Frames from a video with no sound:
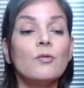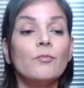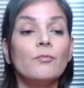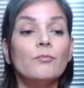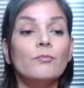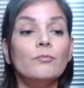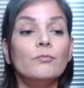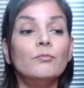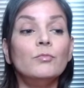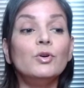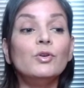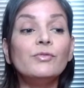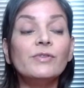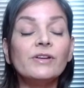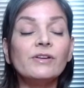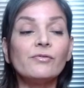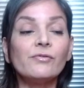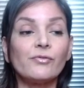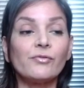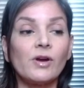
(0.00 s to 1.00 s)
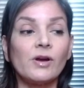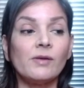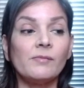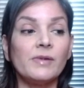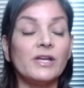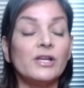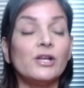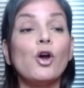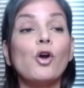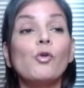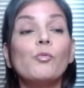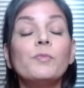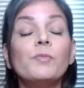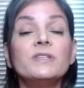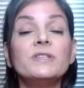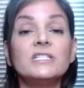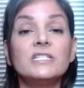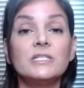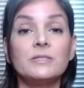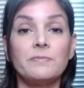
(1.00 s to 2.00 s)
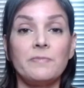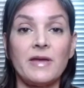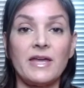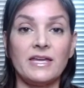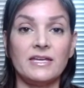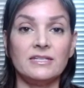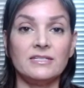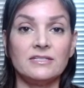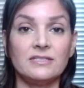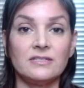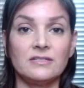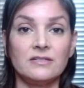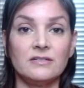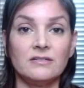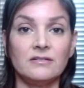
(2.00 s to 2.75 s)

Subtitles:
moving from an open space,